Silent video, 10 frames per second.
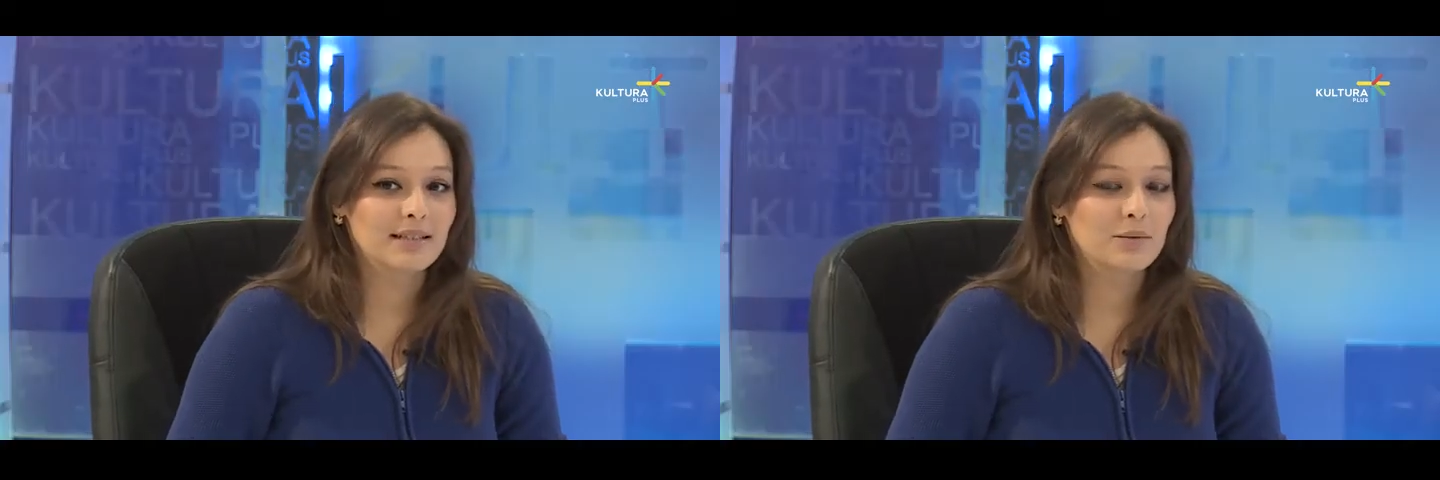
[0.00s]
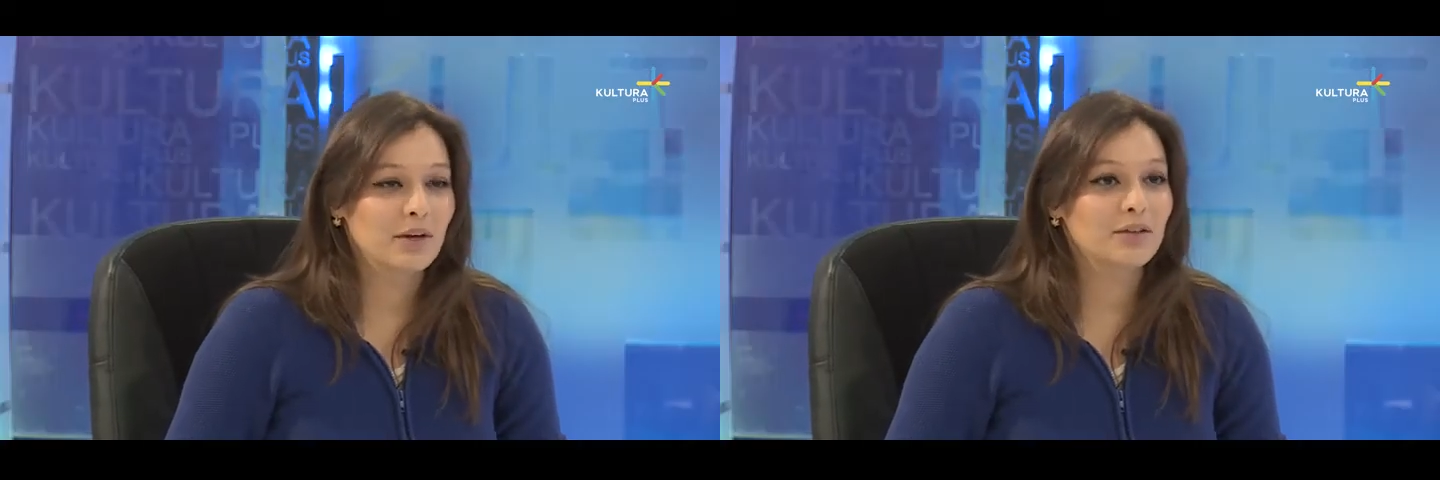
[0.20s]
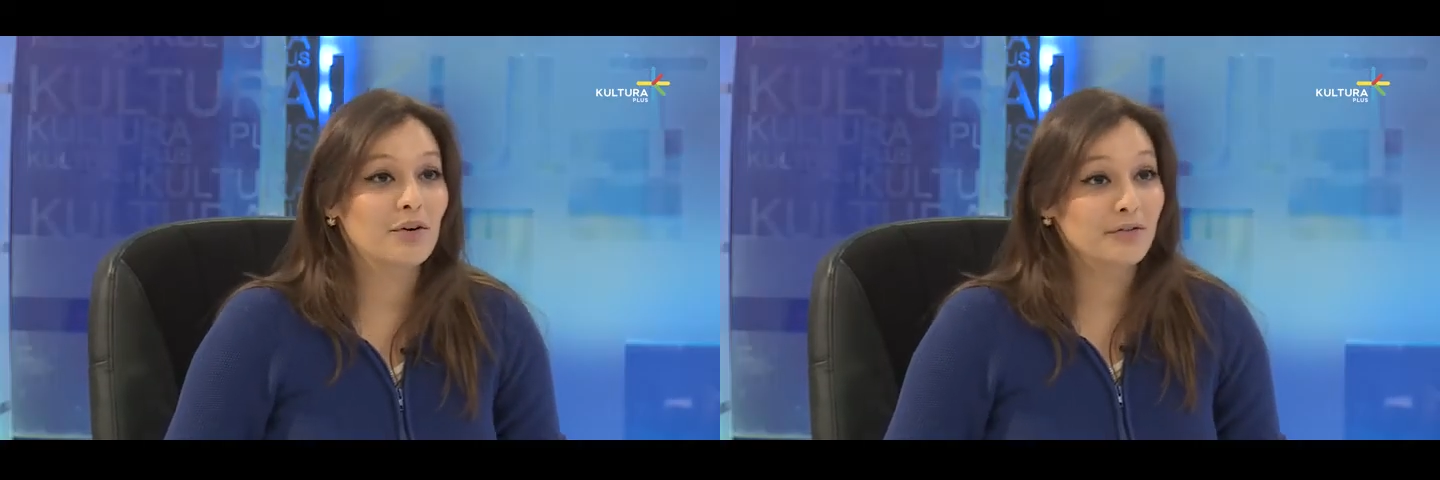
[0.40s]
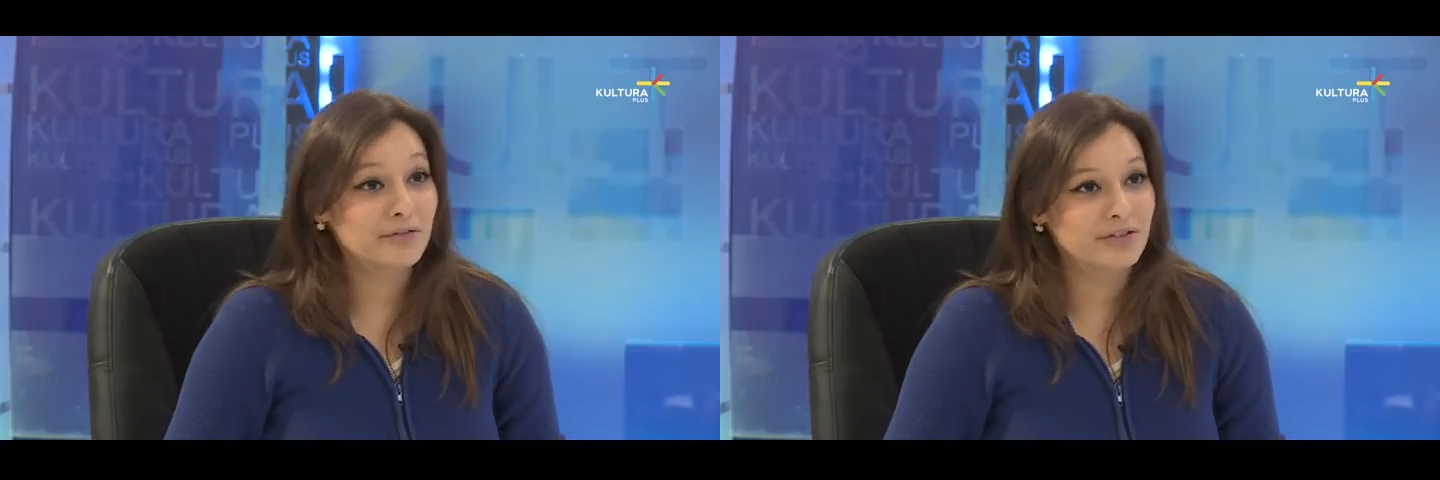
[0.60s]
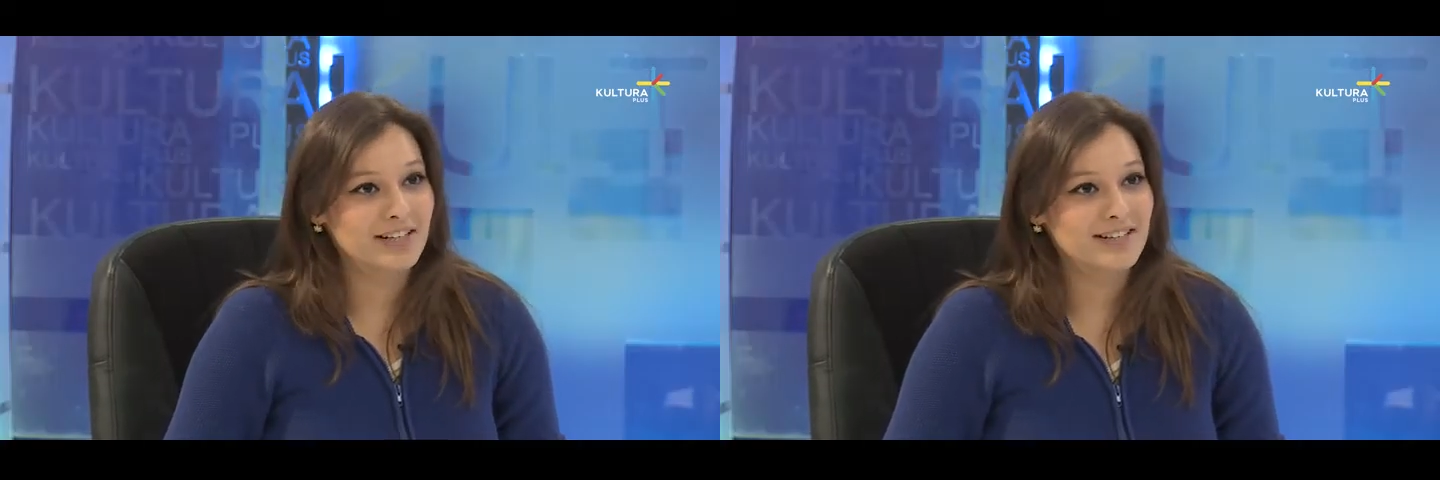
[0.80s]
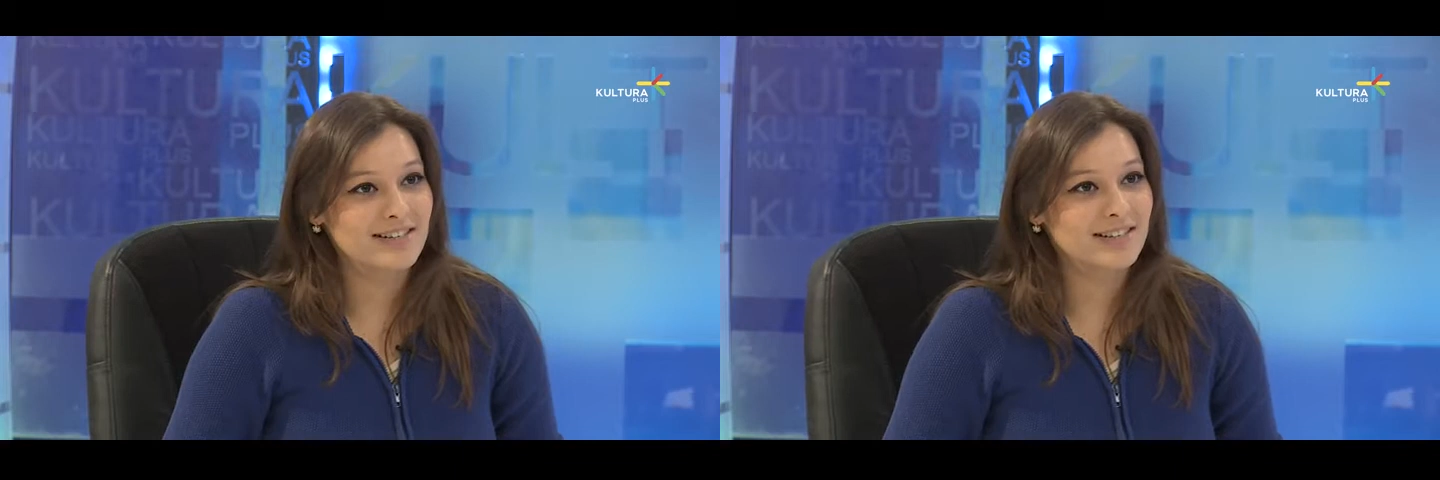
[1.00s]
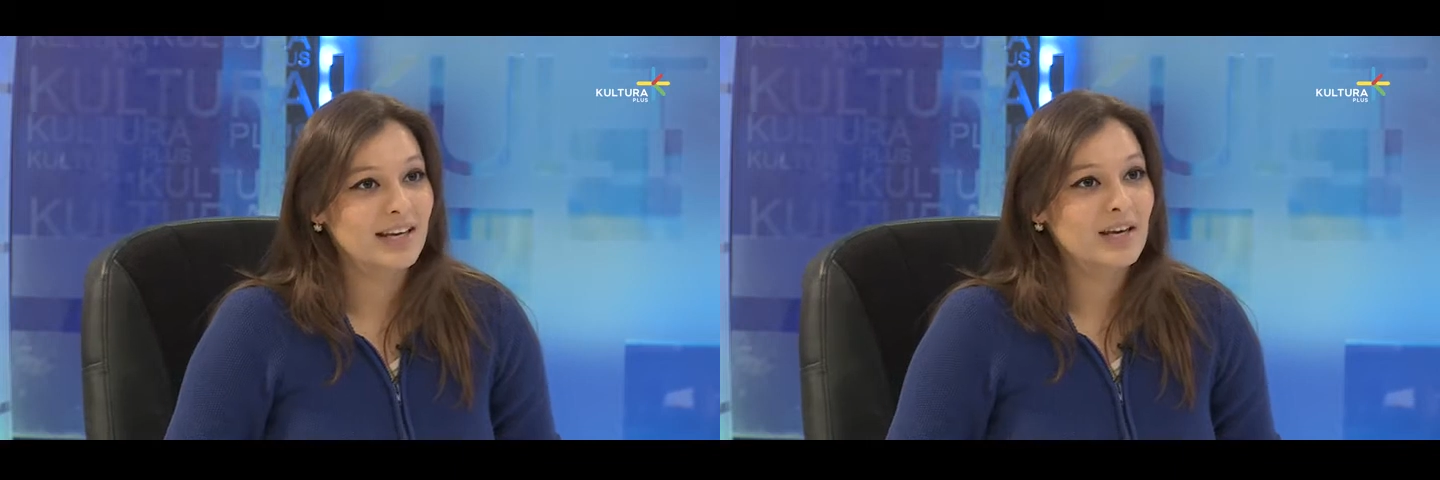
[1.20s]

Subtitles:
in one conference